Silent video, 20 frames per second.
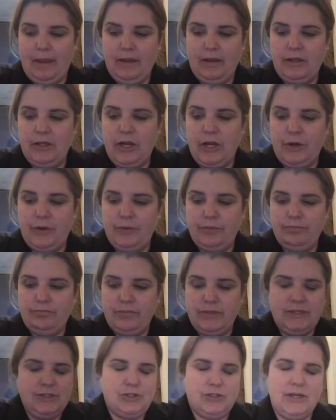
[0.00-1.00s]

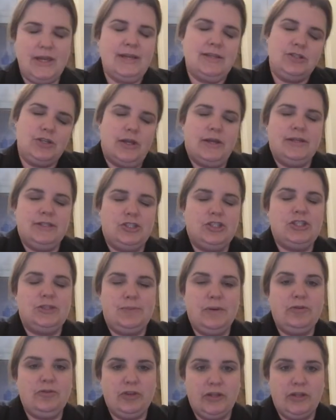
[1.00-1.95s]
it's just been